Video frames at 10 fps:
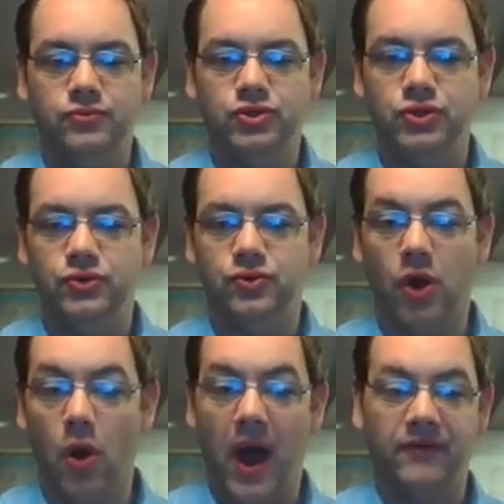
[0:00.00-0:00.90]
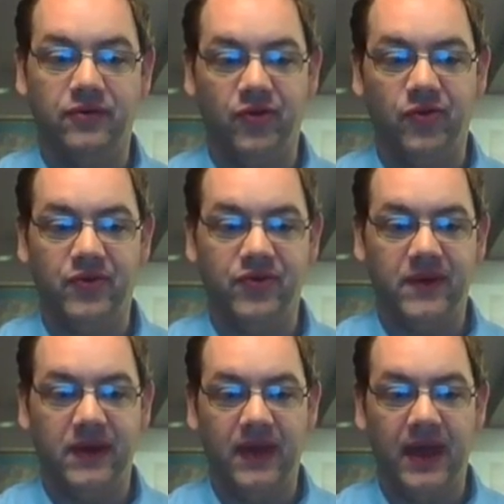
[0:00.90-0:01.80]
to go after a
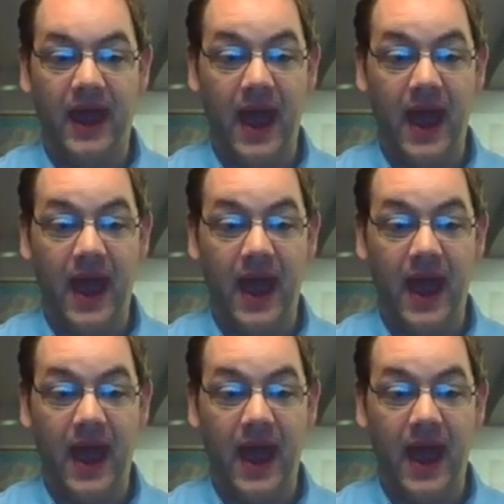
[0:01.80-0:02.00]
specific thing.